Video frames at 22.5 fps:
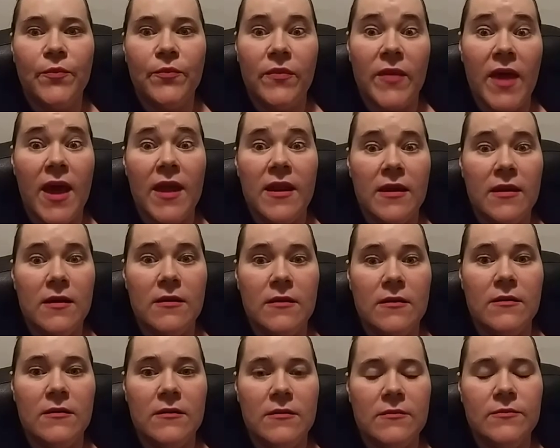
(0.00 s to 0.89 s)
at
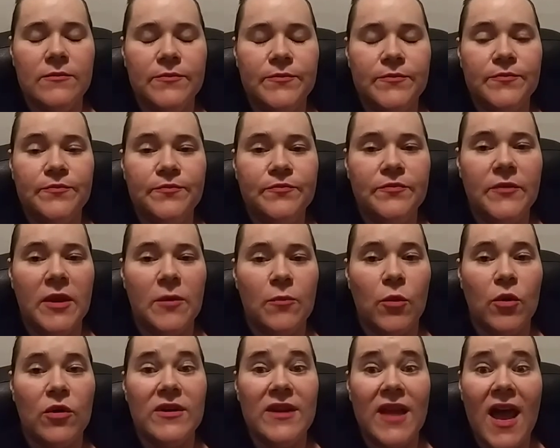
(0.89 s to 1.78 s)

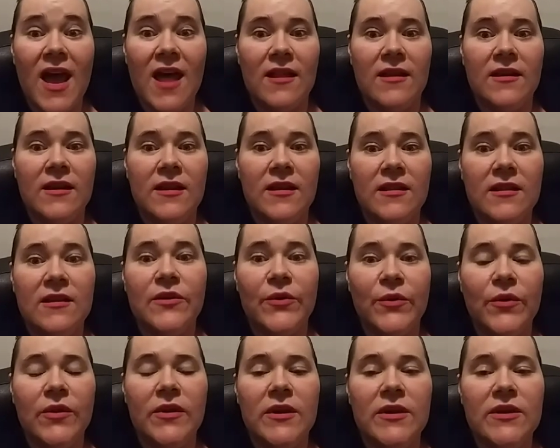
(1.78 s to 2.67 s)
immortality,
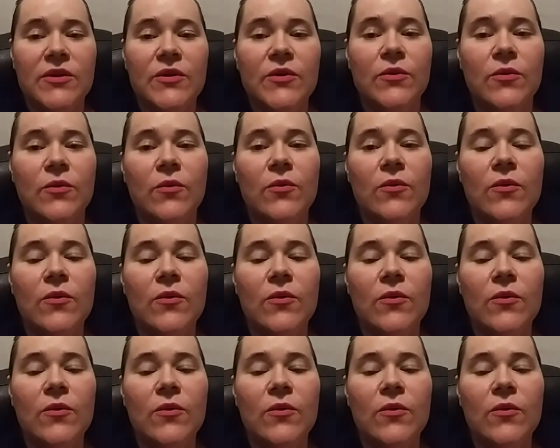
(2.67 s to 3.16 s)
literally, too.